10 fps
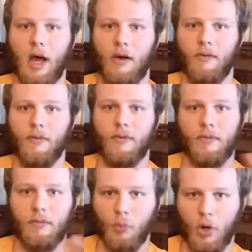I've
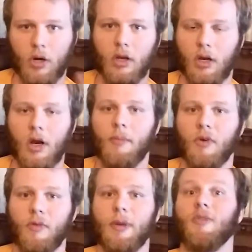worked in a
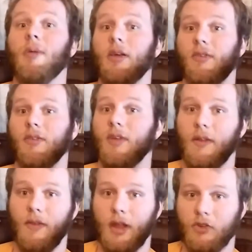number of pizza places,
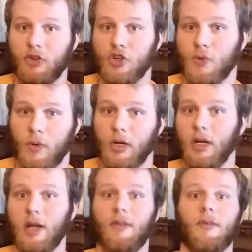and that's usually what
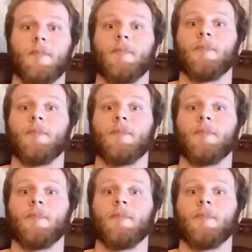it is.